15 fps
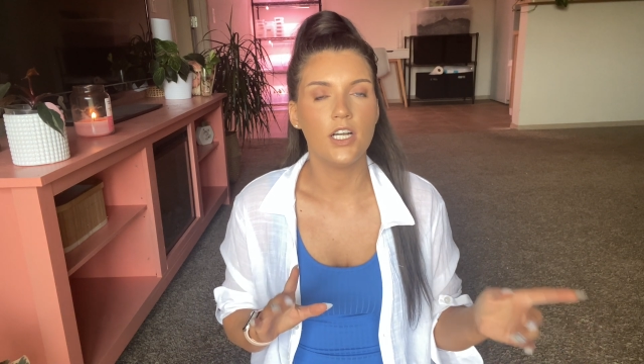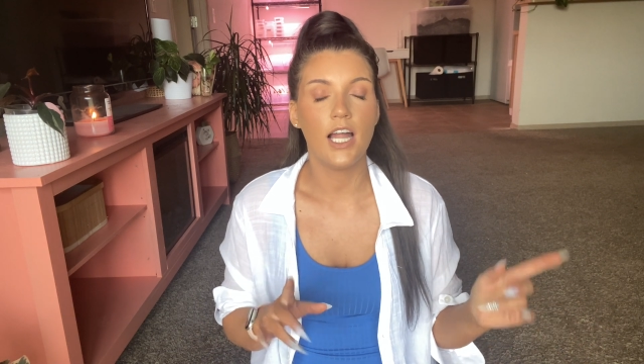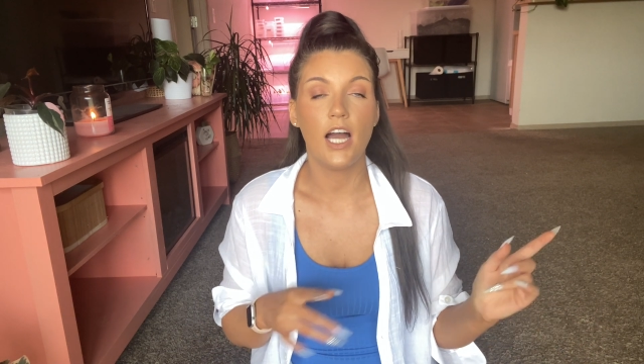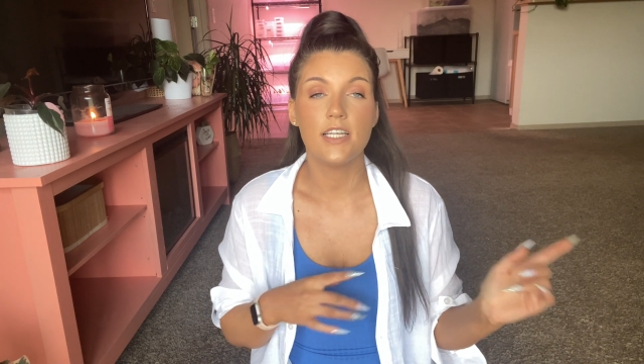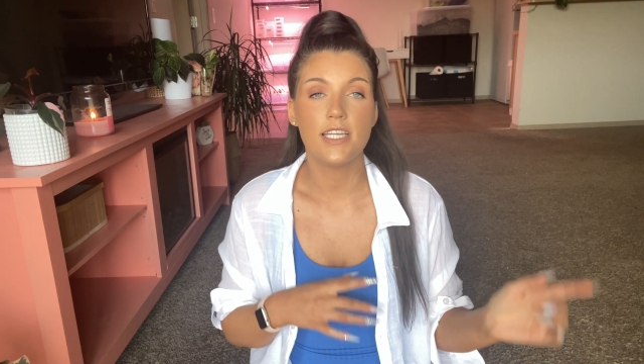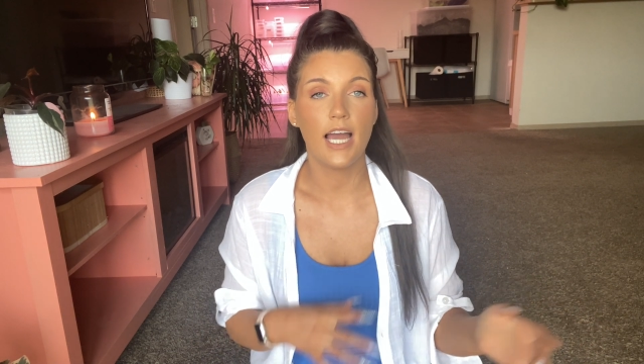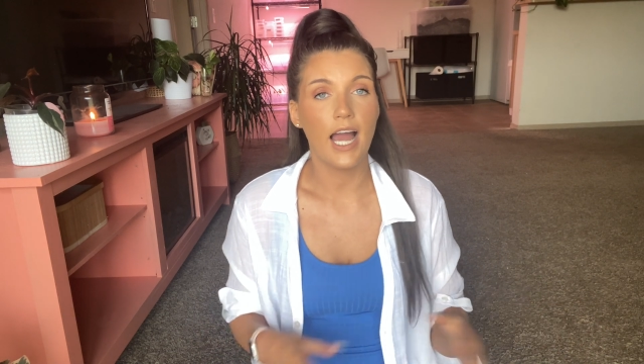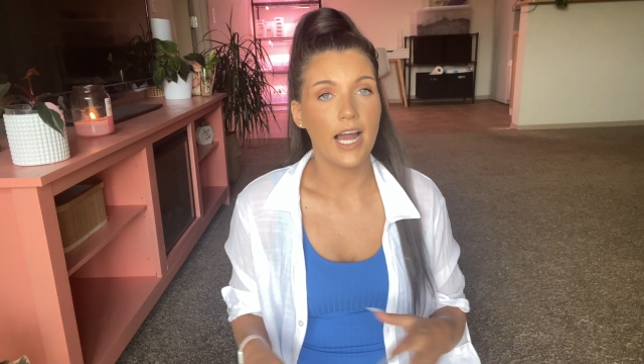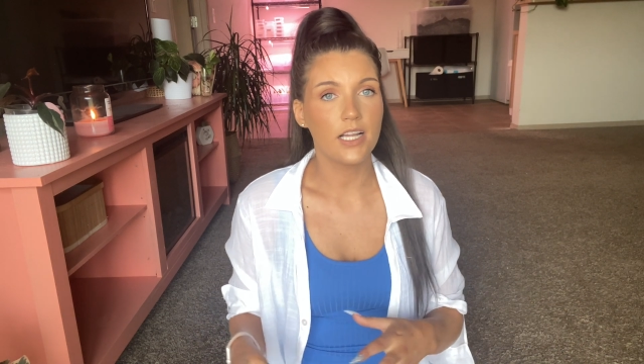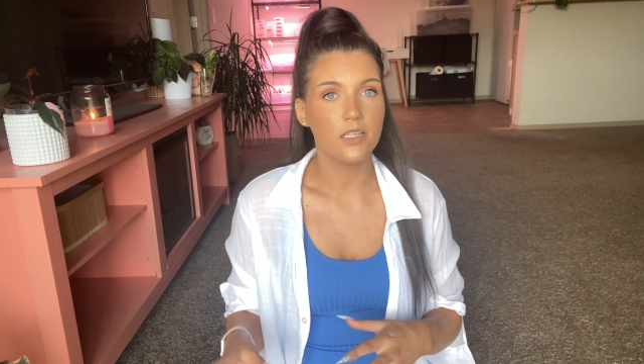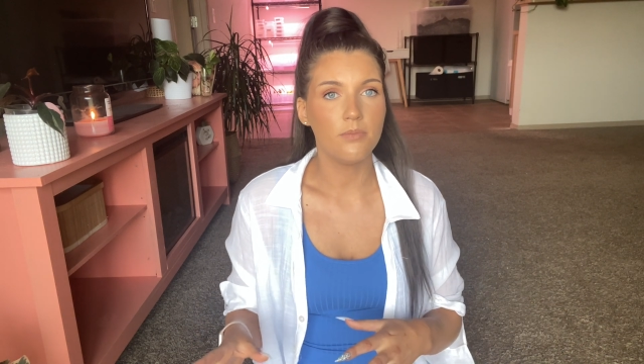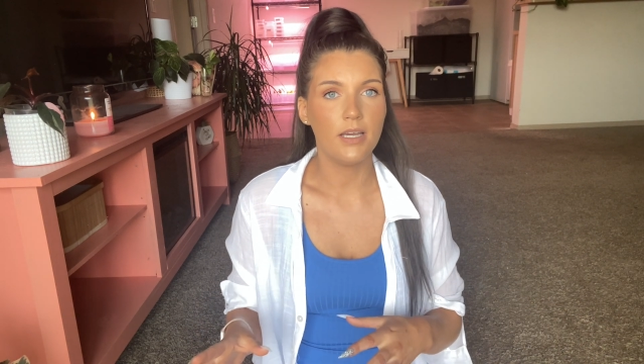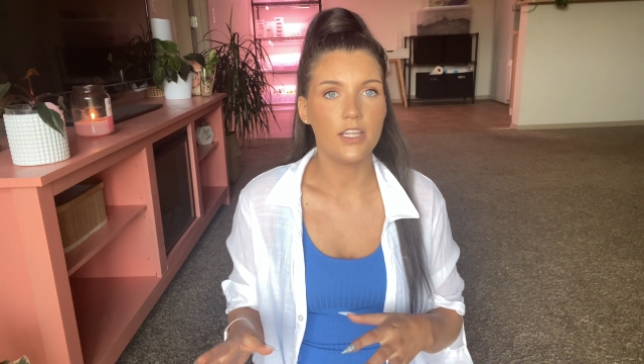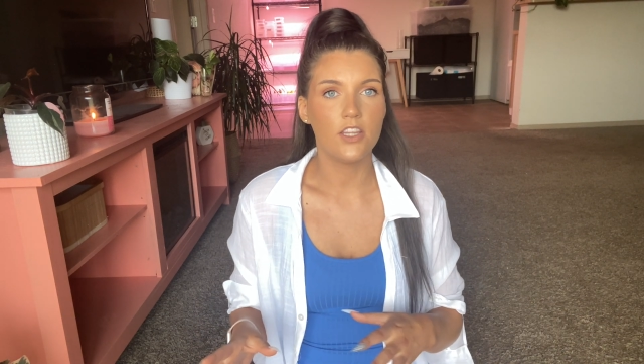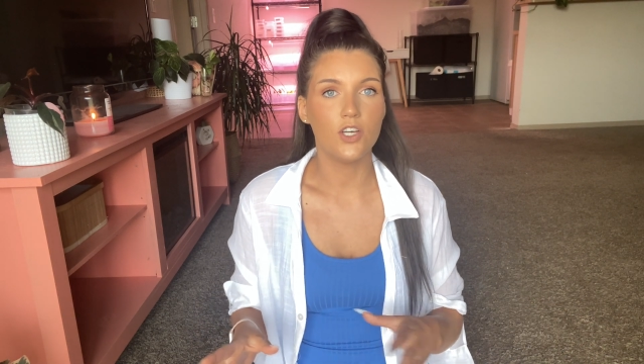how to
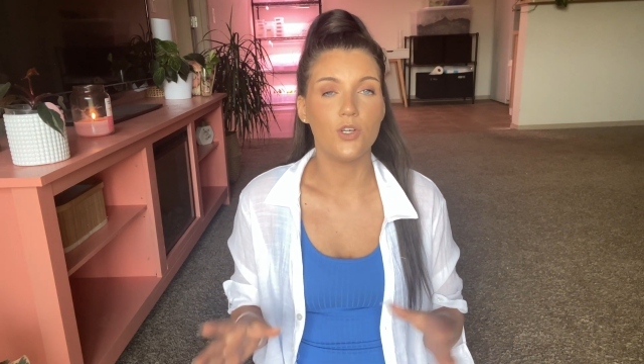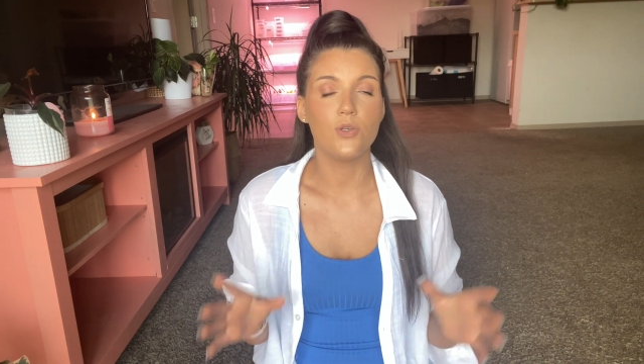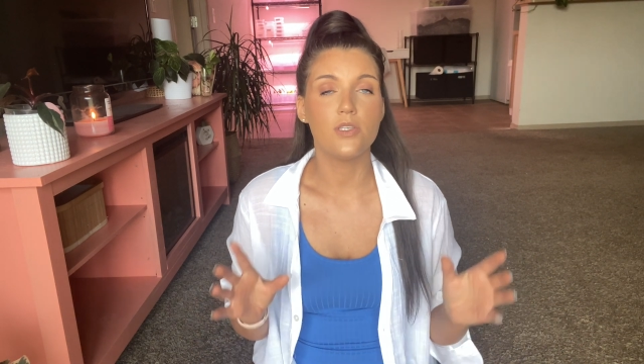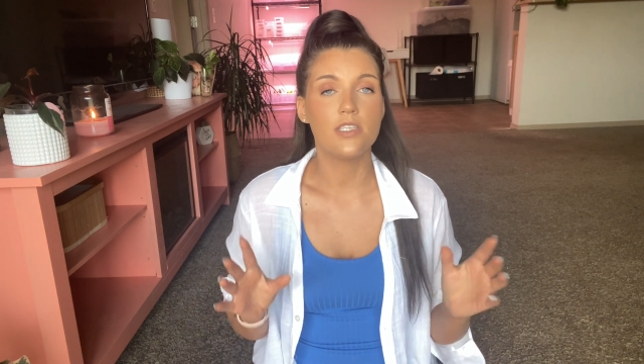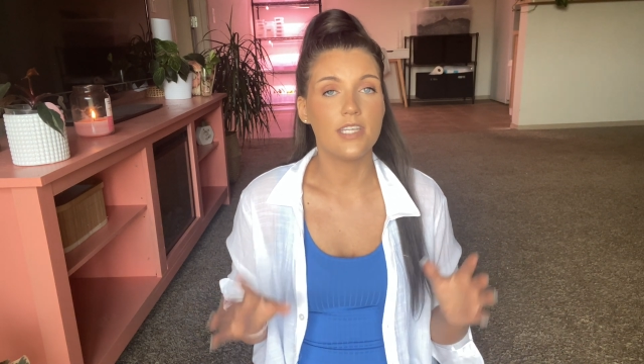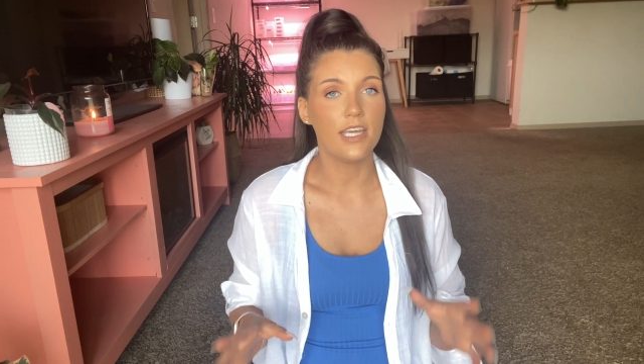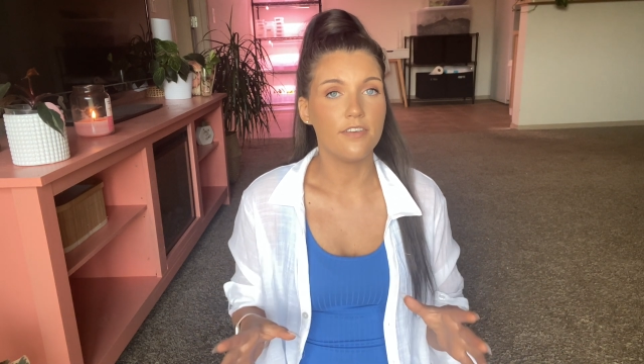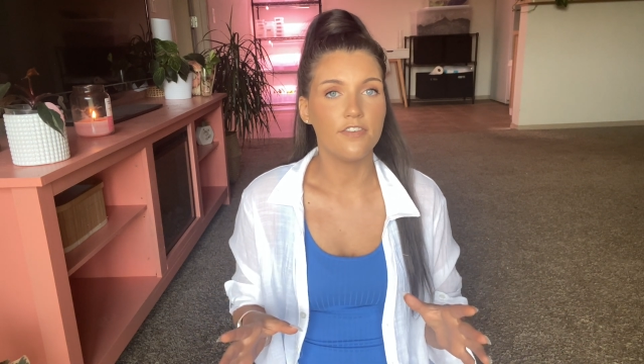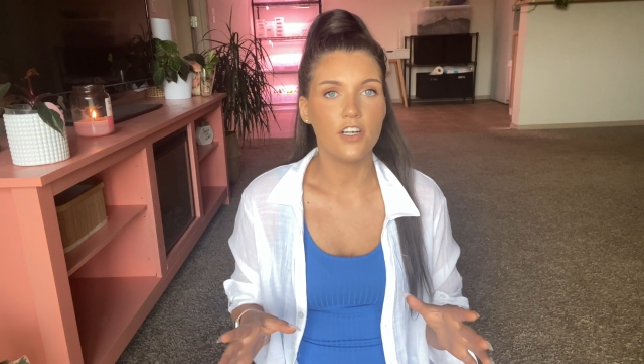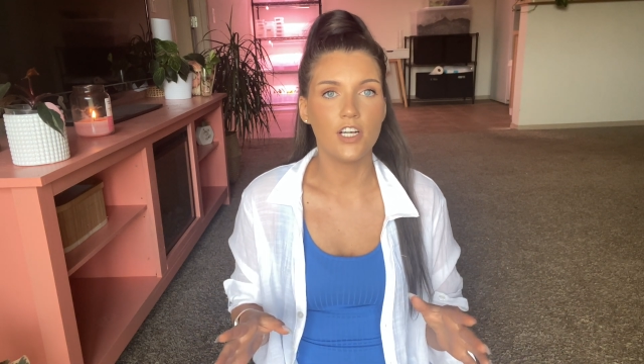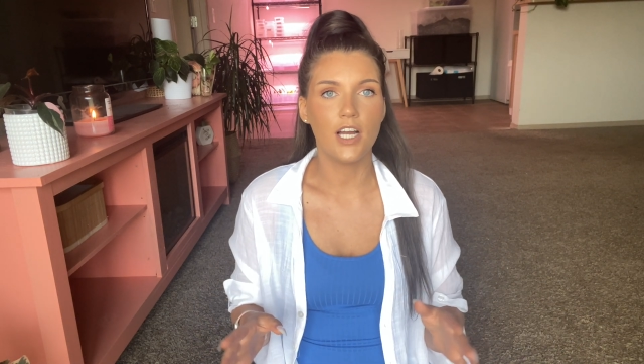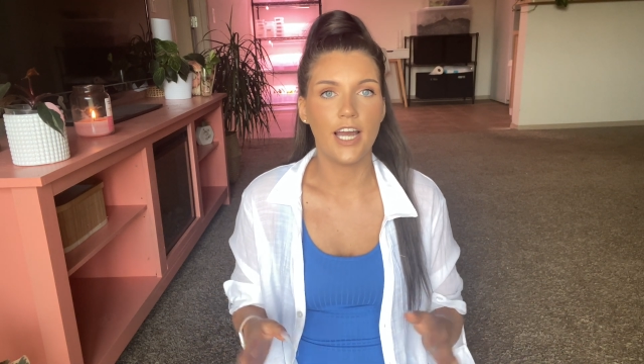acclimate those safer.